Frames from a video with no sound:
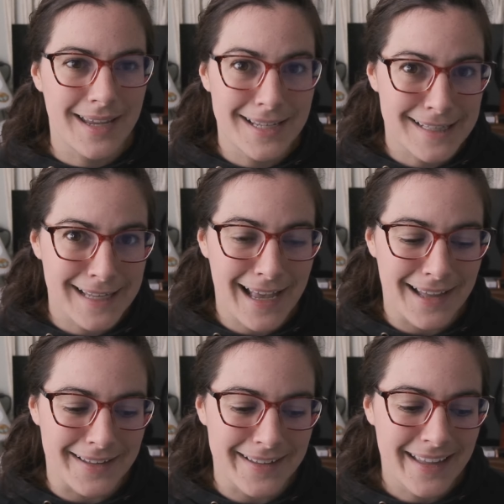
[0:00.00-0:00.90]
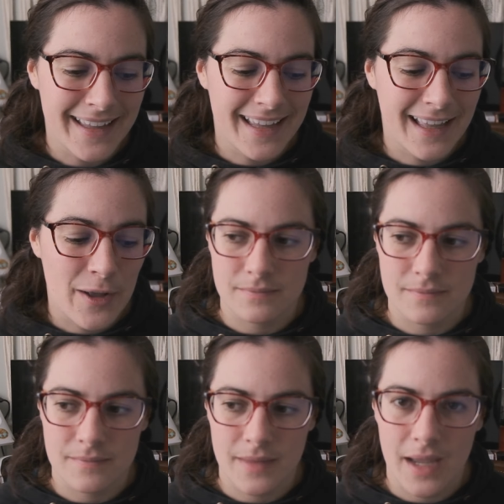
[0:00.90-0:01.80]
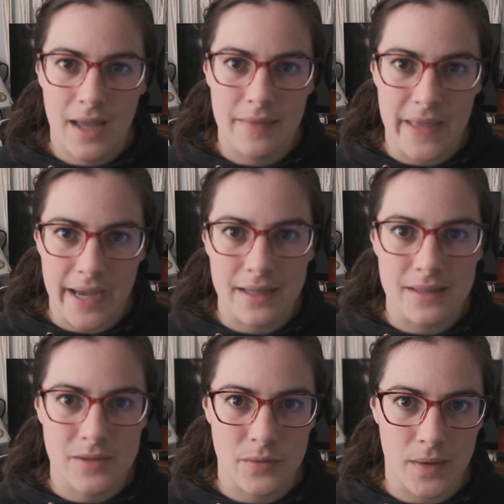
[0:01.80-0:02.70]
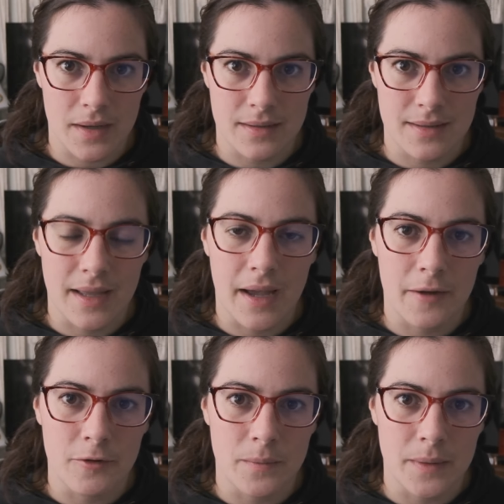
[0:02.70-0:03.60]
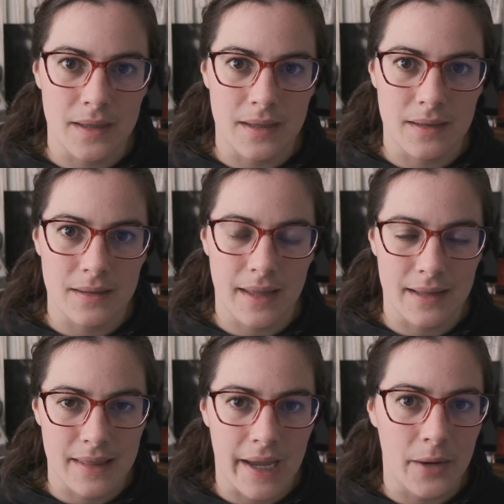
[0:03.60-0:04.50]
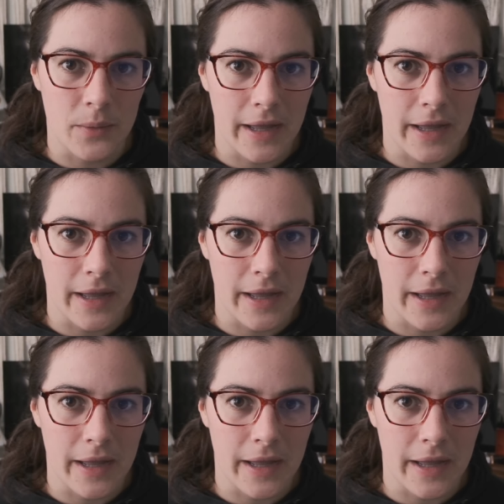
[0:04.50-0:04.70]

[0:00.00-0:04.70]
Leica CL that is the one that I will be like that I will